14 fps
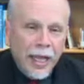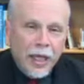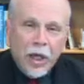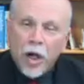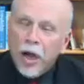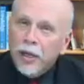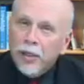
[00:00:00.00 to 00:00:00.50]

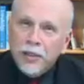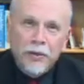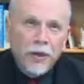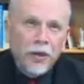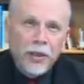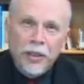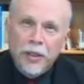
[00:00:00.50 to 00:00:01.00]
God is
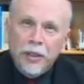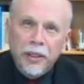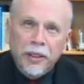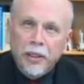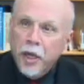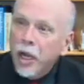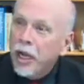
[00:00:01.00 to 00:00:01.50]
very
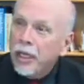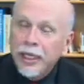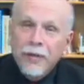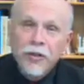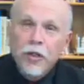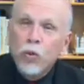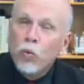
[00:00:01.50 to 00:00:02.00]
clear. God
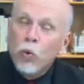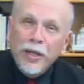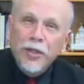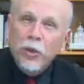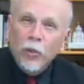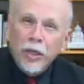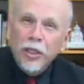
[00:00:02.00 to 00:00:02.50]
gives you
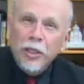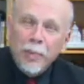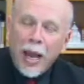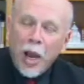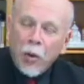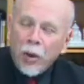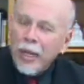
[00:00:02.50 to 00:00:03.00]
resurrection
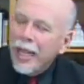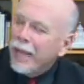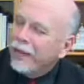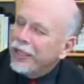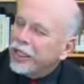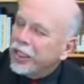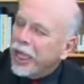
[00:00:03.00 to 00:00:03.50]
power.
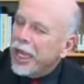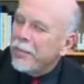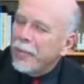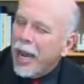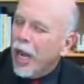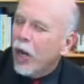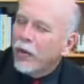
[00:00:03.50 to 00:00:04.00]
The
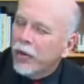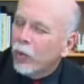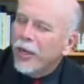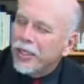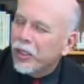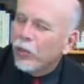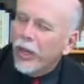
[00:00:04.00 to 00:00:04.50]
same power that
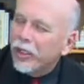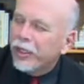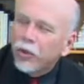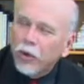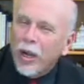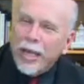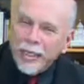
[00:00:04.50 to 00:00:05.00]

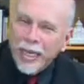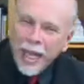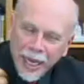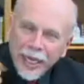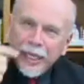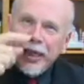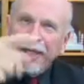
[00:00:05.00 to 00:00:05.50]
resurrected Christ,
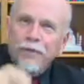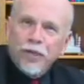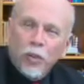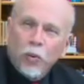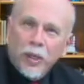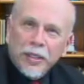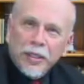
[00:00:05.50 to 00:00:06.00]
He gives
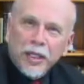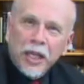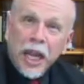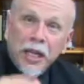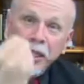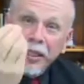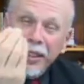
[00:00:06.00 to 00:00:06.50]
to us
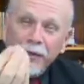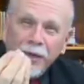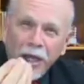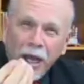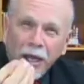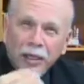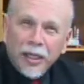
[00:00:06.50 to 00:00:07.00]
today to live a
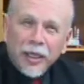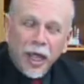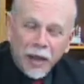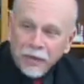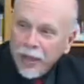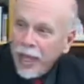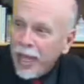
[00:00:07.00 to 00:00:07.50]
godly
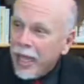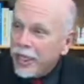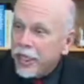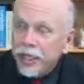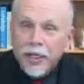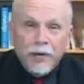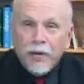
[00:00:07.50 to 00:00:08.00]
life,
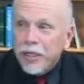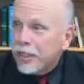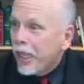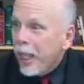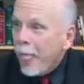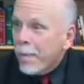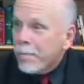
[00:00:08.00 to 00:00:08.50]
to give us
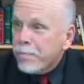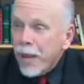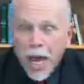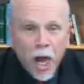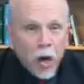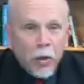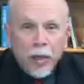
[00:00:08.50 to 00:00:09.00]

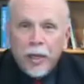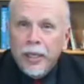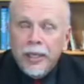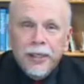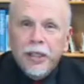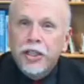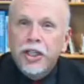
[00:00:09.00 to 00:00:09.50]
power
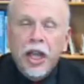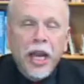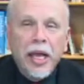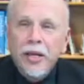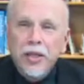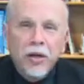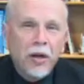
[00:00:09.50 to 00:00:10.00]
to
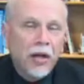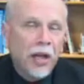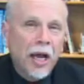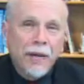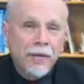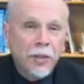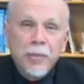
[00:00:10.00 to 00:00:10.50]
change our
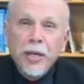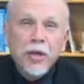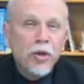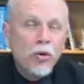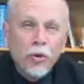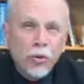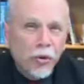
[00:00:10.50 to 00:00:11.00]
lives, to be
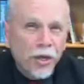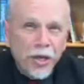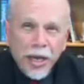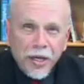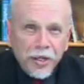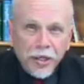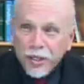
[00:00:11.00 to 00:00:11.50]
new
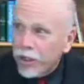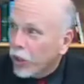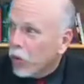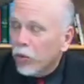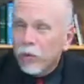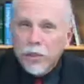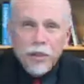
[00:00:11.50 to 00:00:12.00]
creations. The
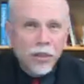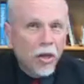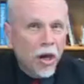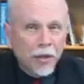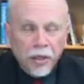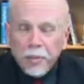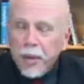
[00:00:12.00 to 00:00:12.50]
old is
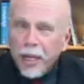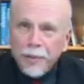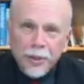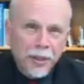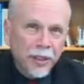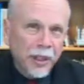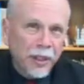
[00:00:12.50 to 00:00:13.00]
gone, the
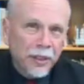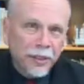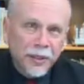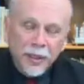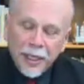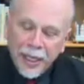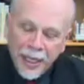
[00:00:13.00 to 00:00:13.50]
Bible
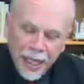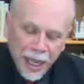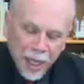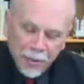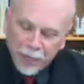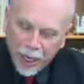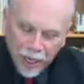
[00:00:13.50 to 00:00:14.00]
says.
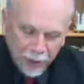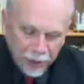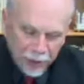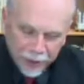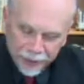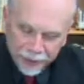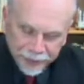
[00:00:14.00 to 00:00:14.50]

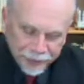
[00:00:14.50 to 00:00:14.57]
Power.